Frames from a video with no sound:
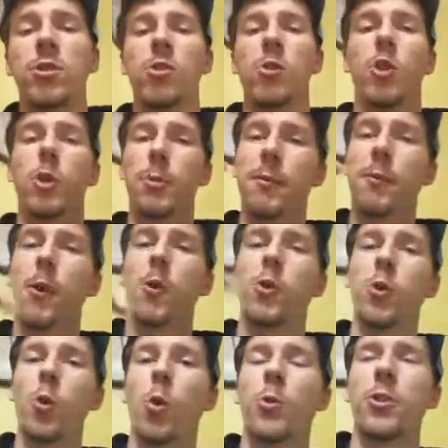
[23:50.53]
is go a little bit farther
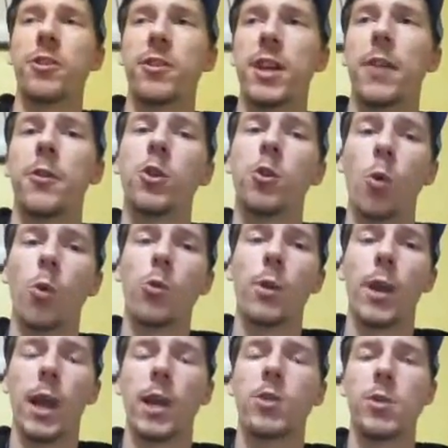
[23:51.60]
north and stay on the
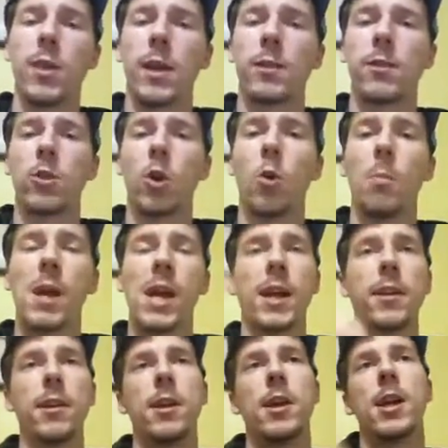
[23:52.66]
northern edge of that snow band,